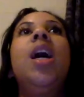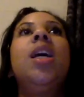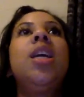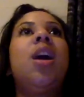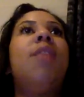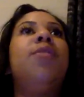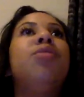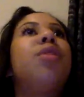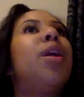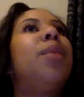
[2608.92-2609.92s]
You know, if
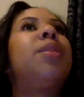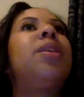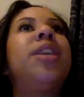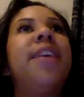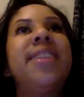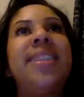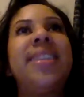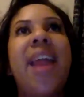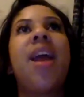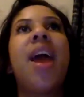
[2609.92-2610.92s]
you go to brunch every
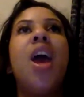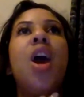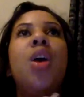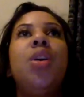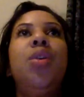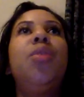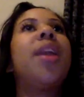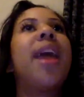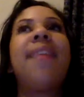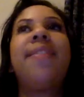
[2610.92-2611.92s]
Saturday, you're
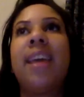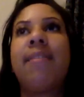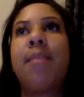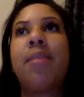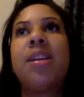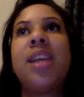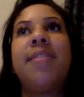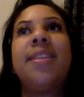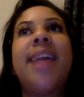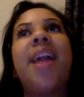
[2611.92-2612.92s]
gonna have to give a brunch
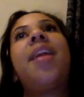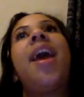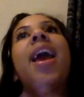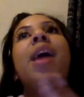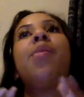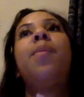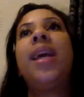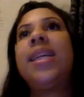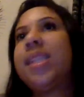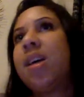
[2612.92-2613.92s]
every Saturday and
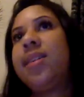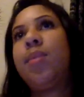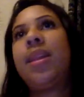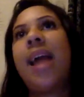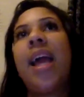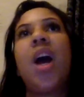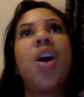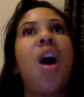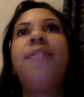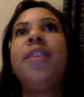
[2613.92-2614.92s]
replace those with like
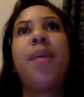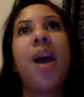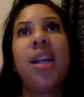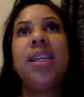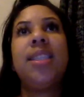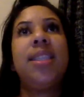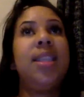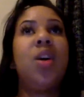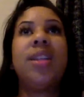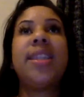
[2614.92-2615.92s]
coffee parties
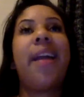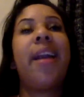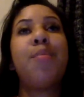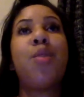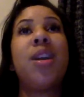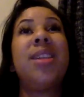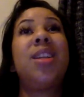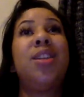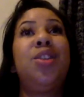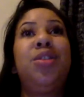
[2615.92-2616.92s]
on Saturday morning
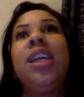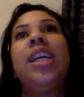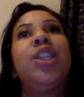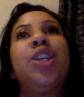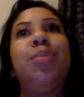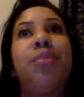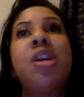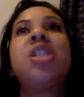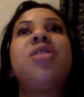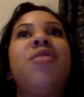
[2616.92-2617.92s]
so that you can get your
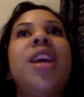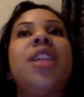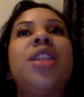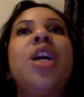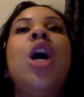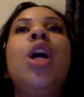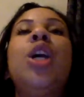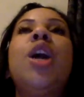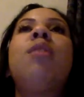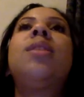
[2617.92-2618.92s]
brunch fix. You
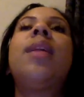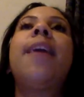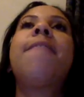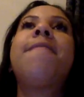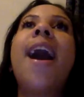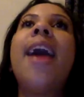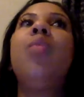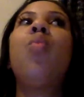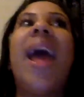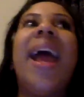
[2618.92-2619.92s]
know, so like
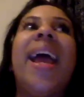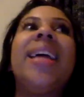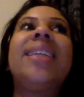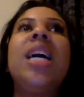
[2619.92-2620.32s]
find ways